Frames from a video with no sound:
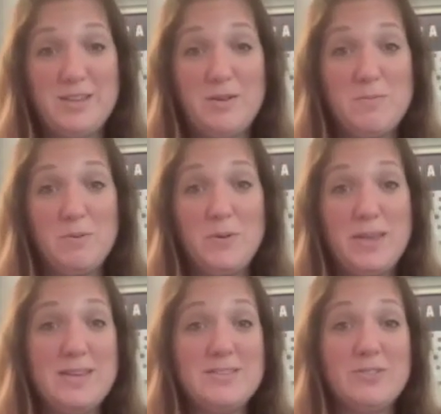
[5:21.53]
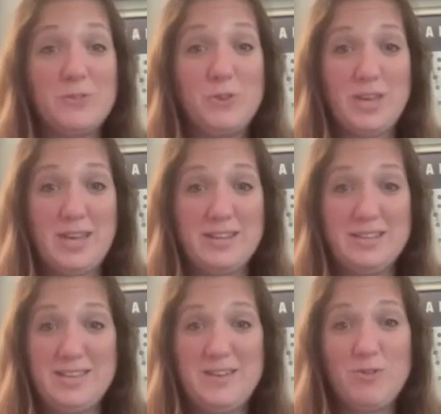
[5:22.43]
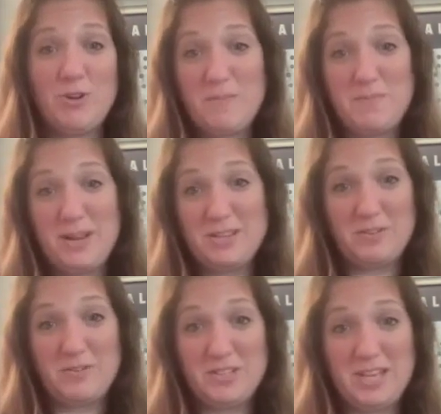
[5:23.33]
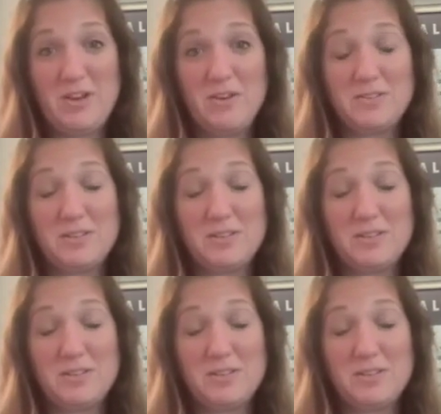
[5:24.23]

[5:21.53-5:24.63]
Employees are looking to see if their companies are for sale.